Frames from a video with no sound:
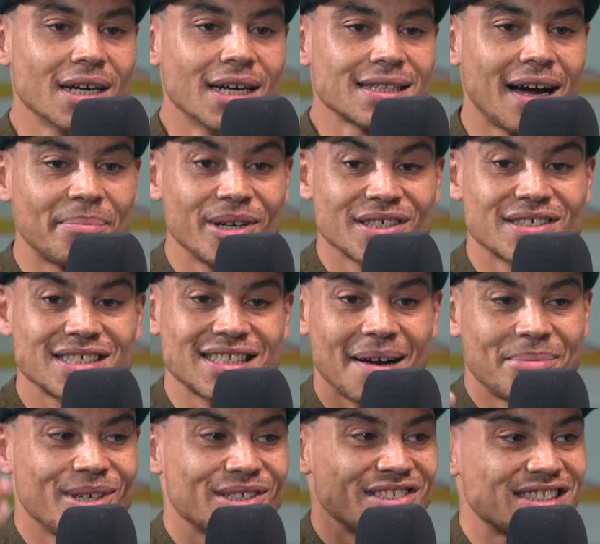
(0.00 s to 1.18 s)
That
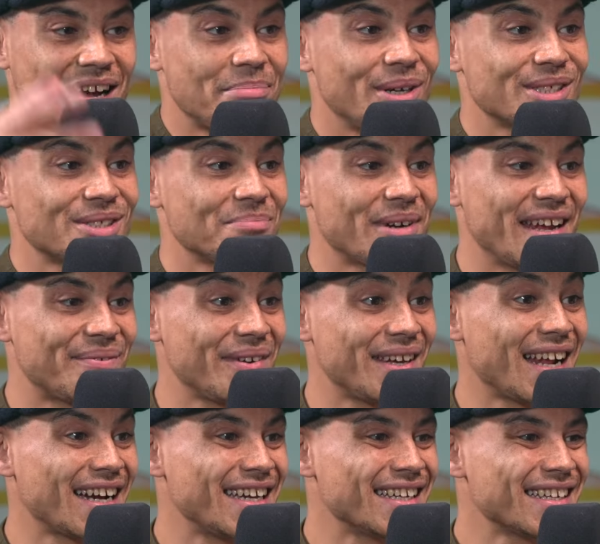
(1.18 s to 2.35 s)
person played for United.